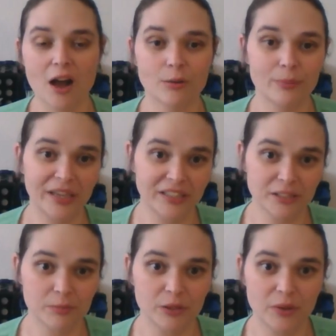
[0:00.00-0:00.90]
or
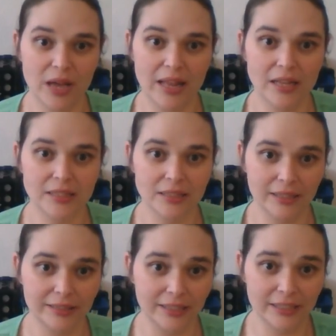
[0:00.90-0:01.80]
manganese blue, uh,
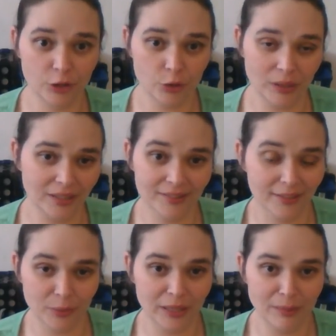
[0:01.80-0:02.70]
like in an acrylic
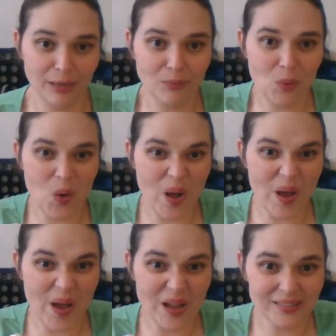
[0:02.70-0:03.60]
liquid. I'm like,
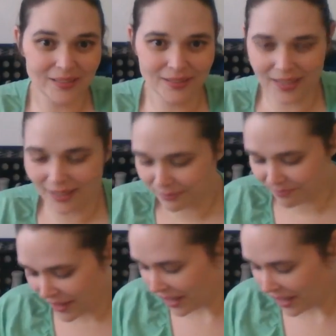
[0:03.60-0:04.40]
what? So excited.